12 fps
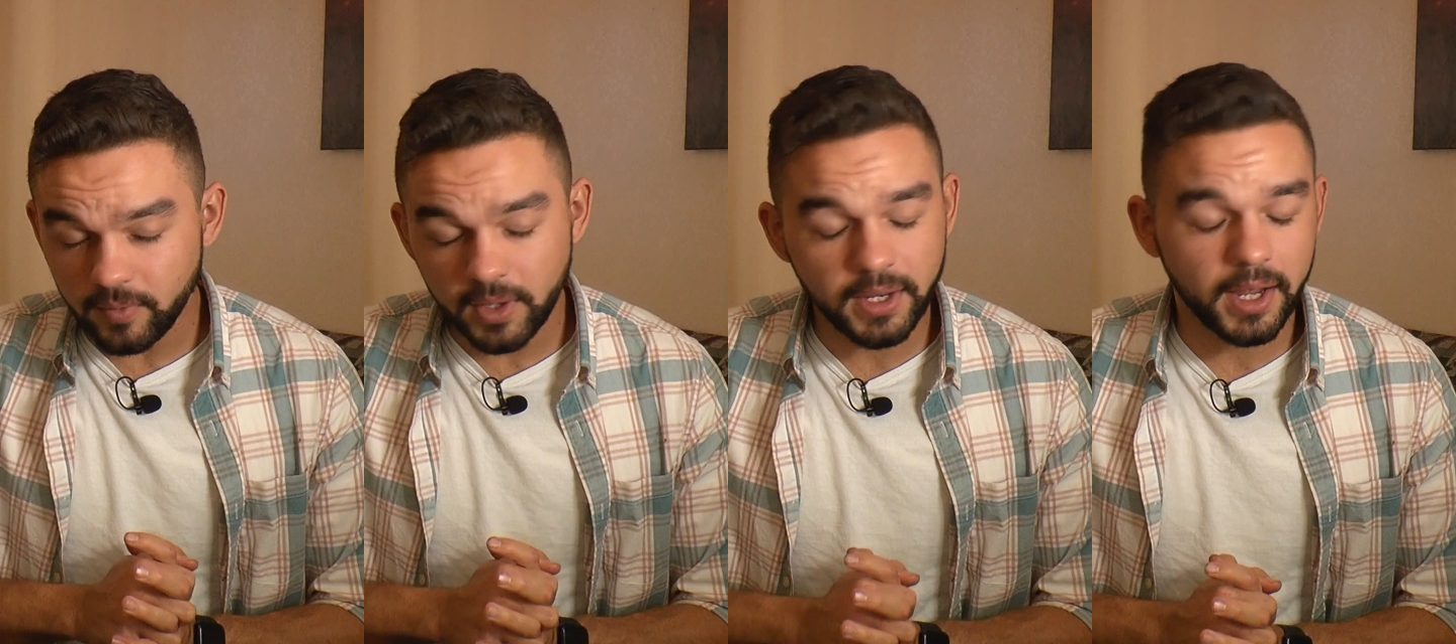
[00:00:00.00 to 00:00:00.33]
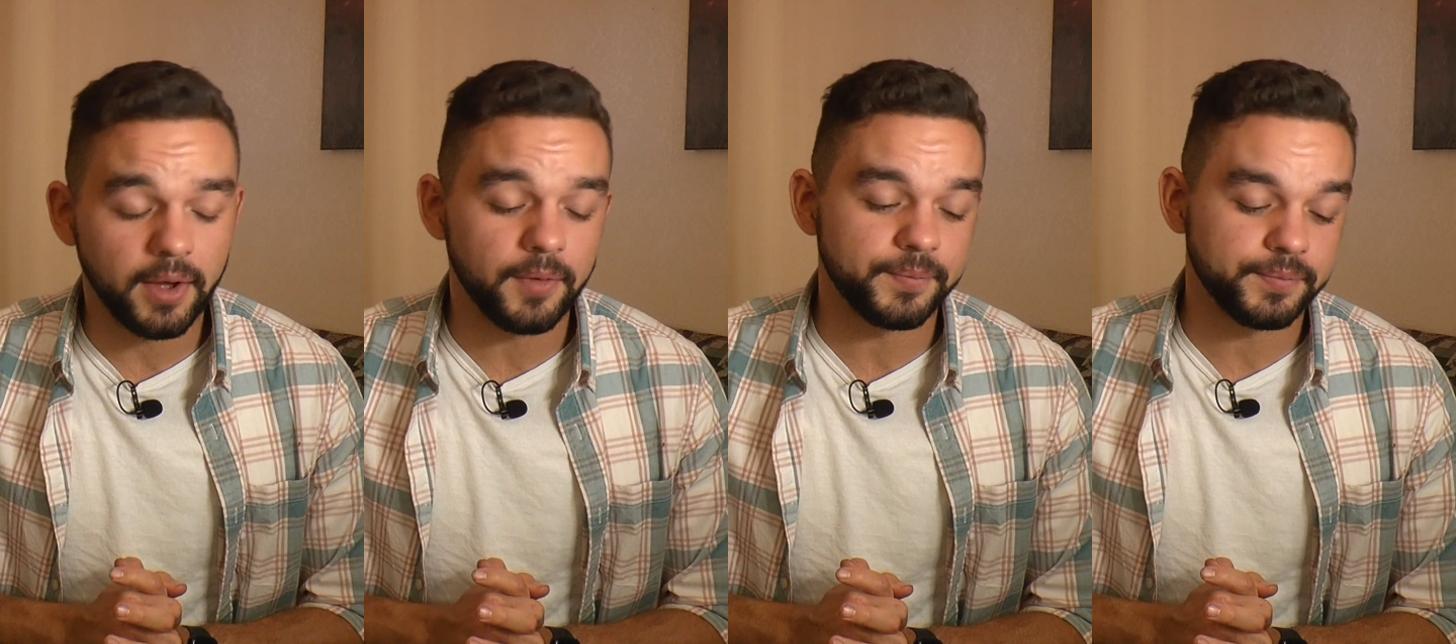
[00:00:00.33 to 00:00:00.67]

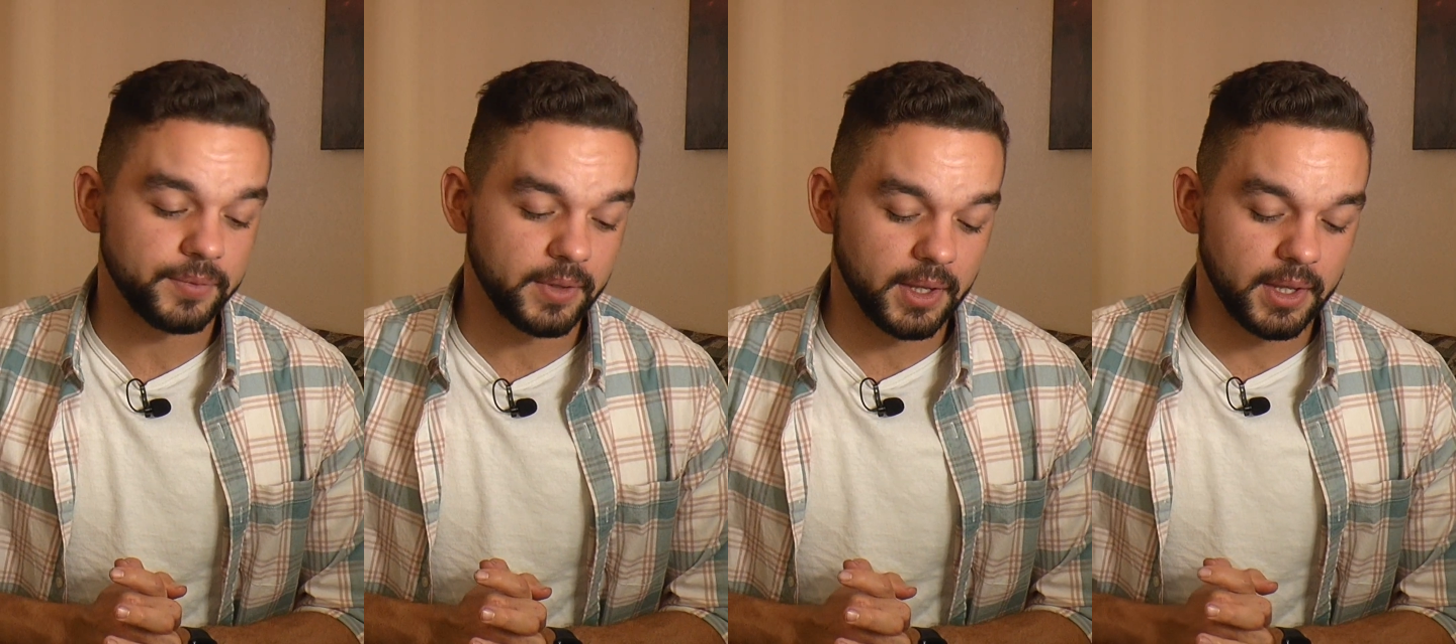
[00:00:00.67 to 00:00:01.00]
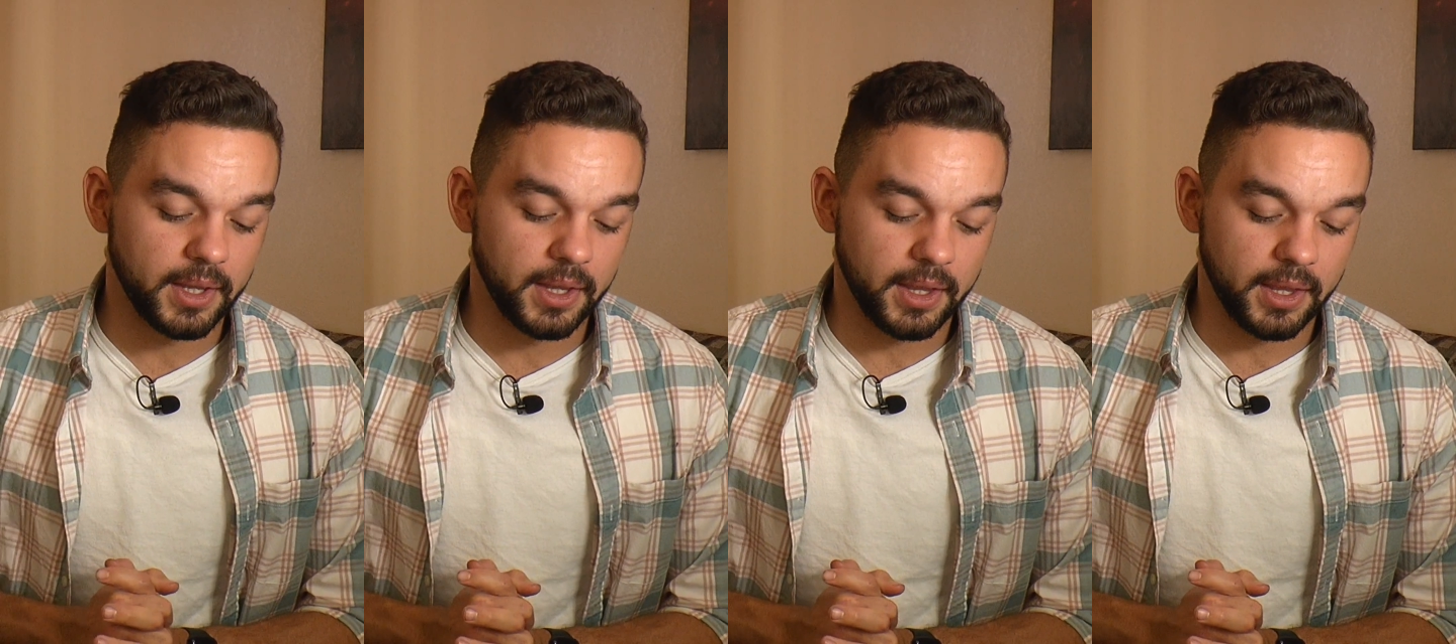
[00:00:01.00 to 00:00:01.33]
Now,
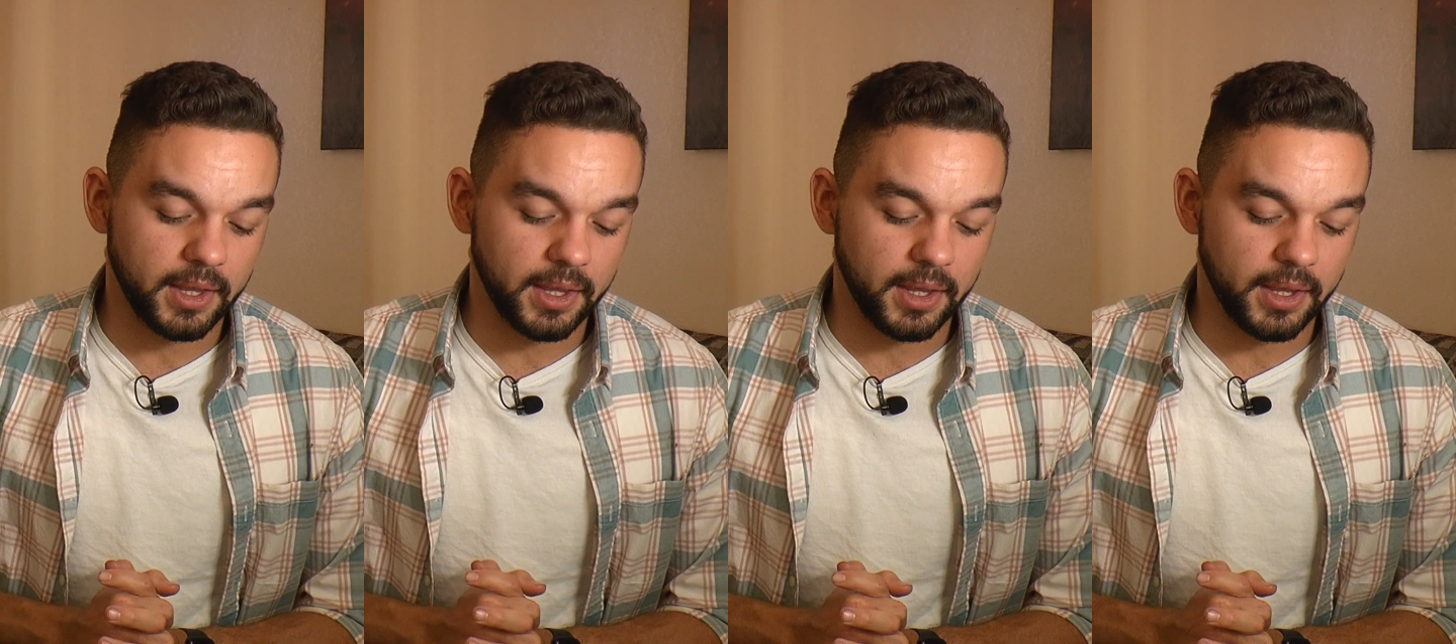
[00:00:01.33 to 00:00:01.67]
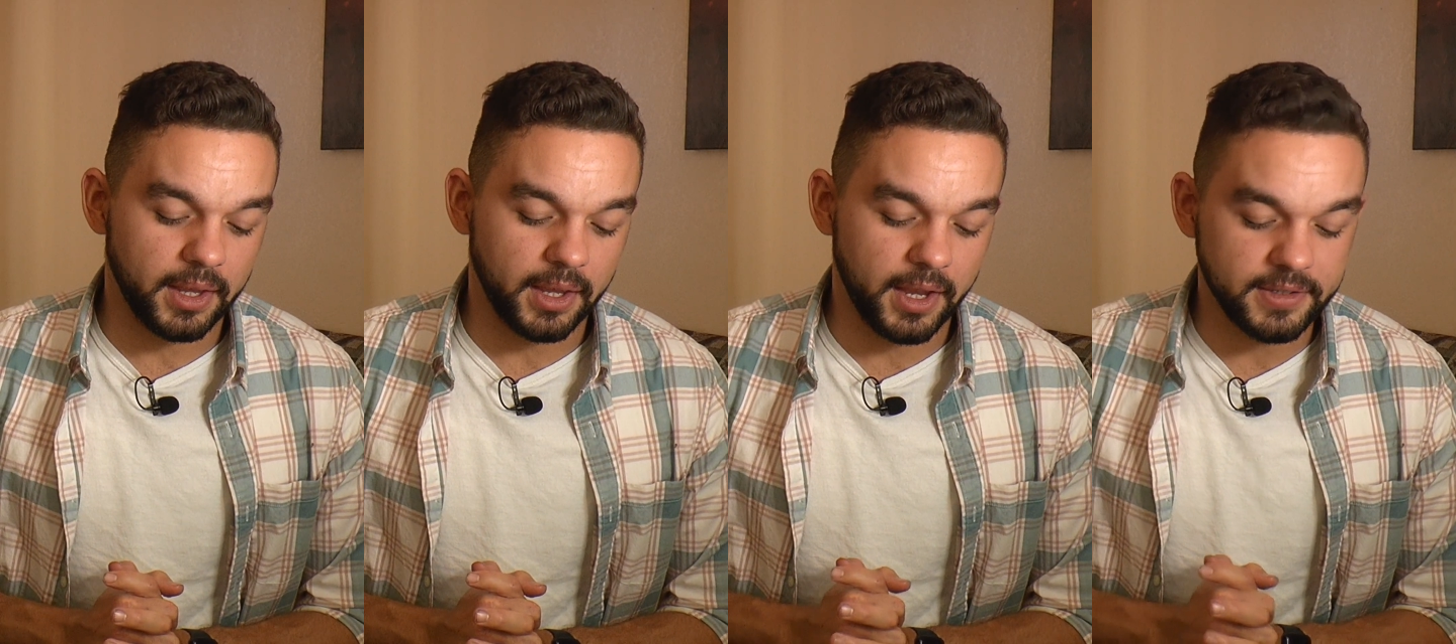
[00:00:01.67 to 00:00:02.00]

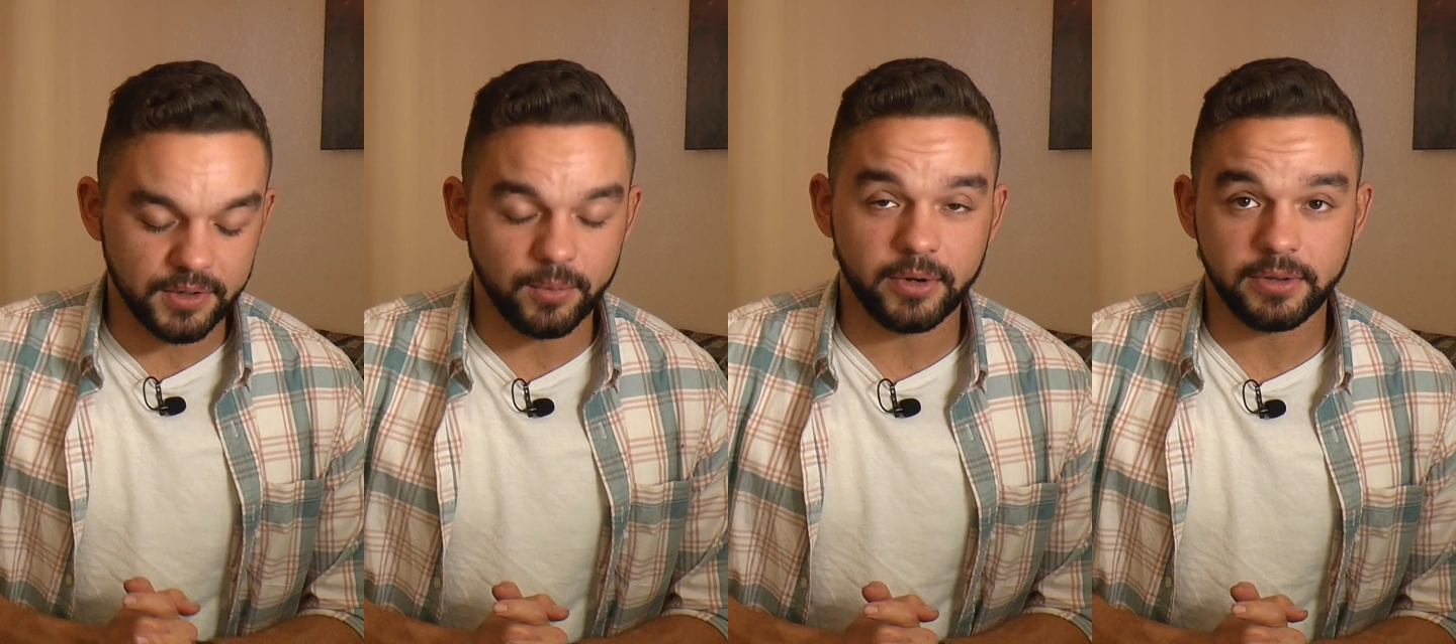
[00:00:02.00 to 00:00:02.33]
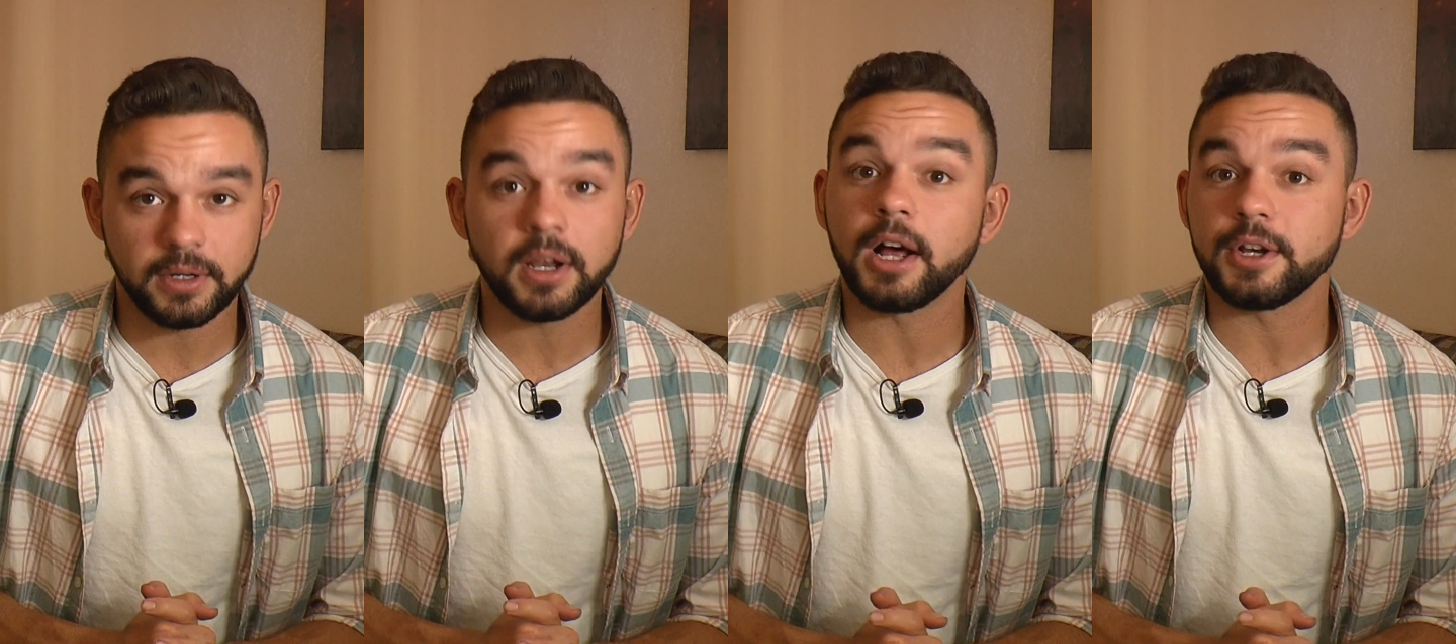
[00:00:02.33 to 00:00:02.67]
is it worth
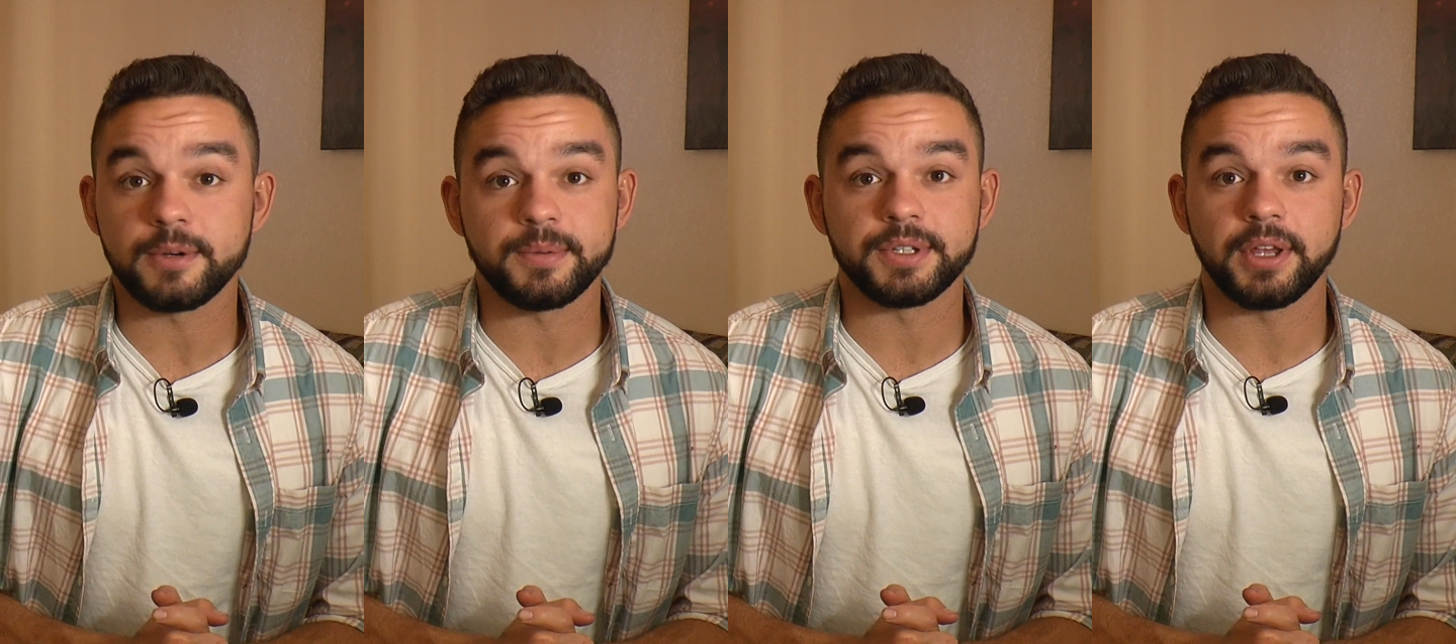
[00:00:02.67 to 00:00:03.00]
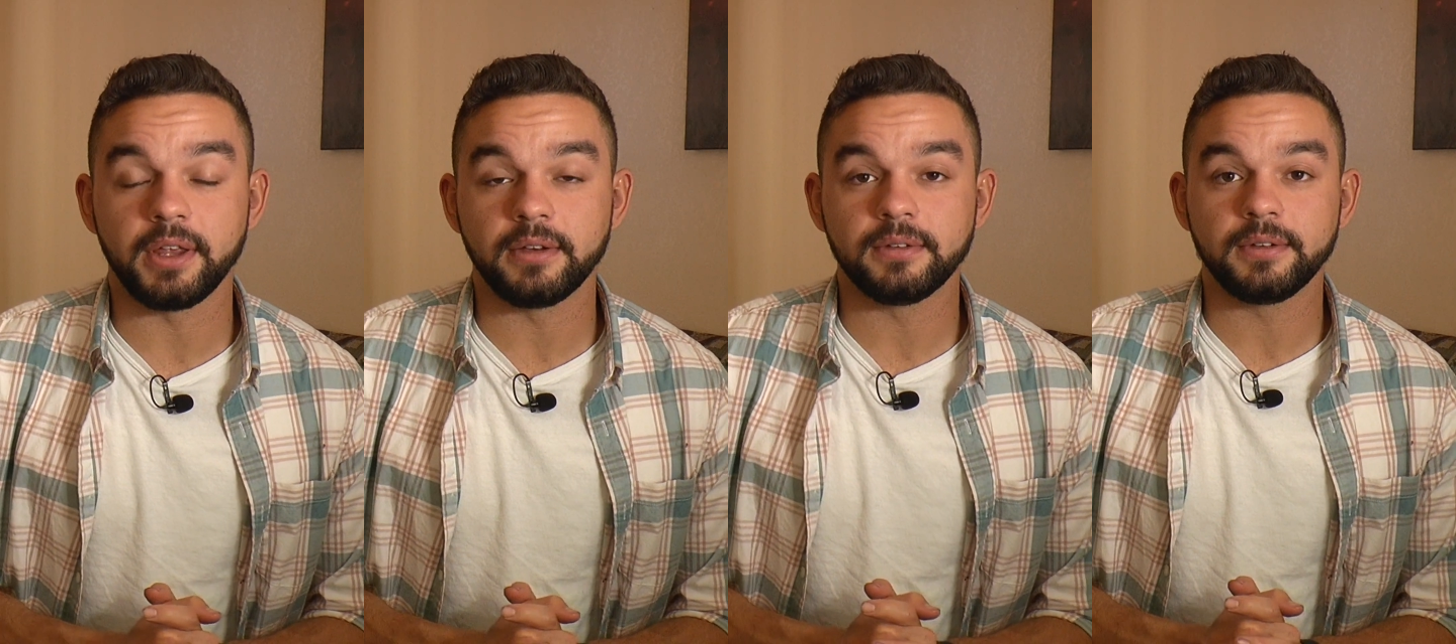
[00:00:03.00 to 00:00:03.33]
it? 100%.